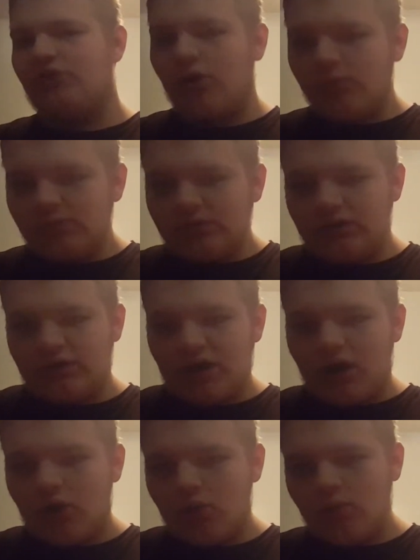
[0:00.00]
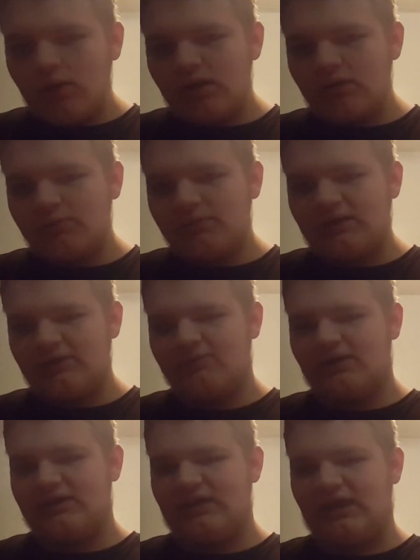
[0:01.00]
don't know if
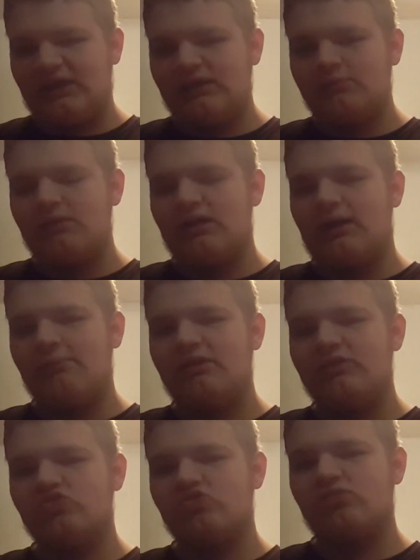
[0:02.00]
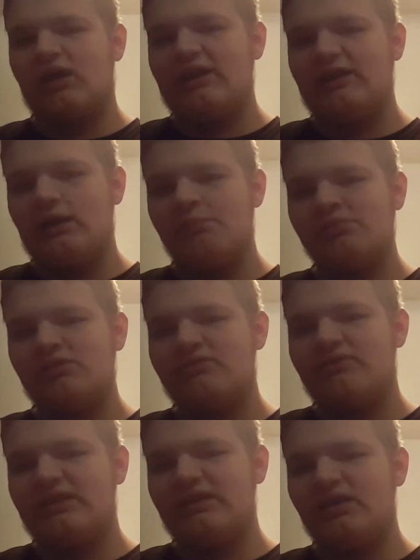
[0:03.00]
I can, but I'm gonna try to upload
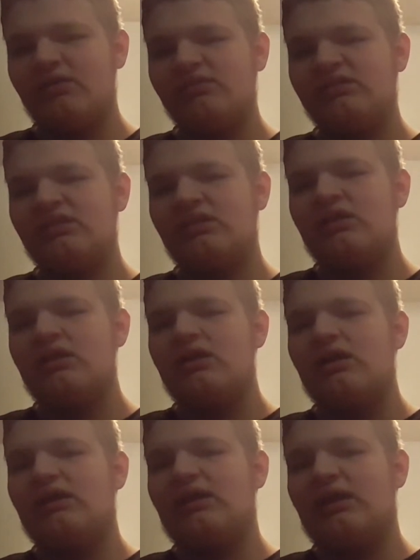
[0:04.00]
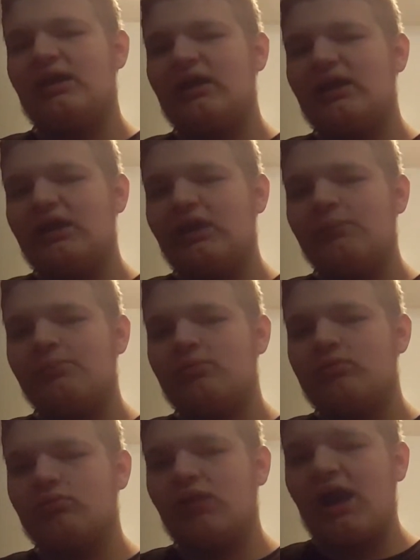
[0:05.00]
videos. I
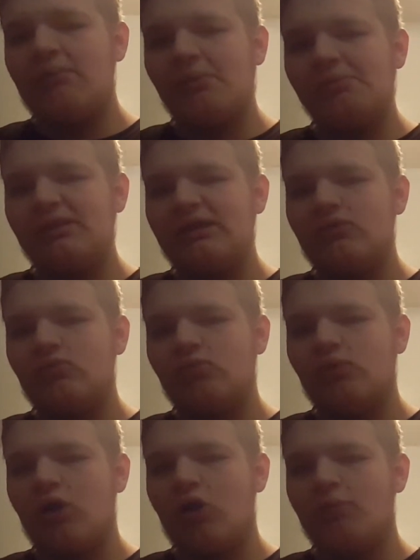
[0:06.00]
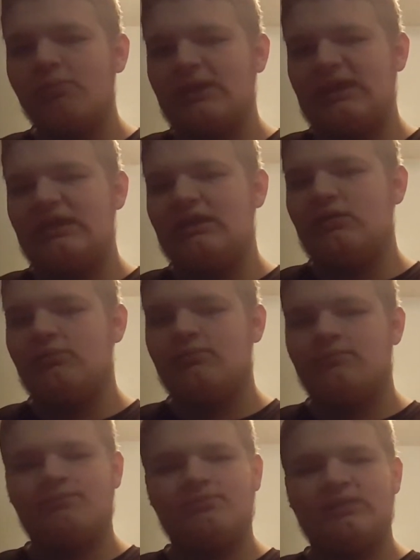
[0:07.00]
probably won't be
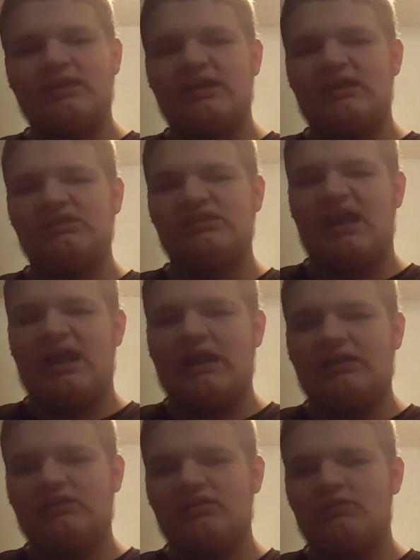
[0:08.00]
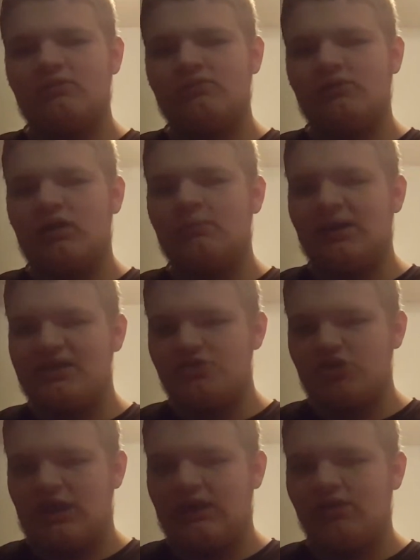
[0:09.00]
as active on my
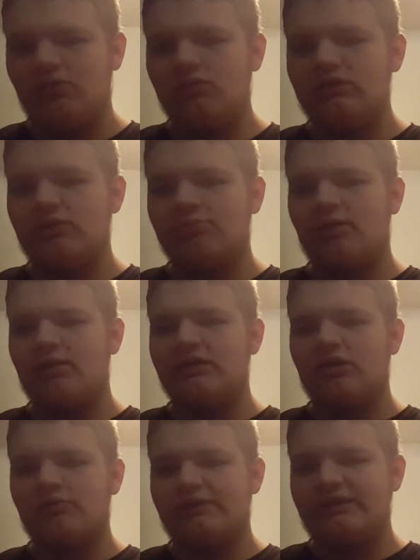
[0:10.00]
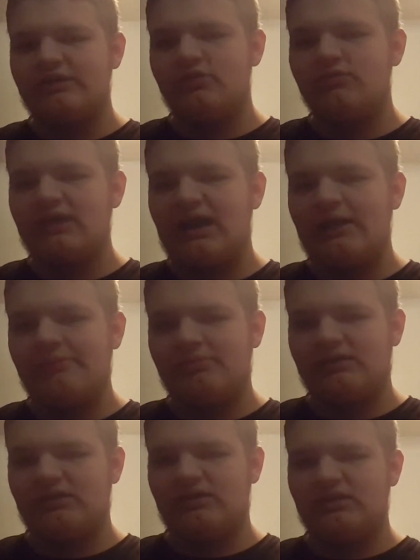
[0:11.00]
channel. You probably already knew that
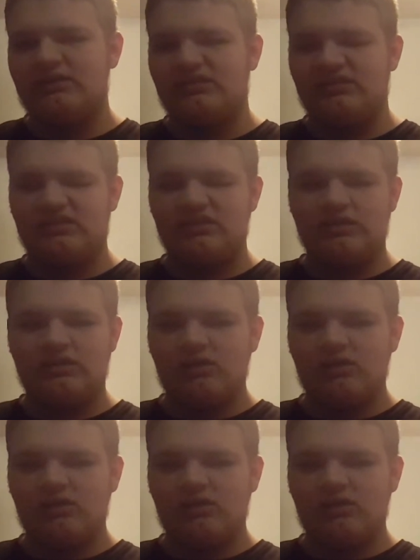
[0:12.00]
because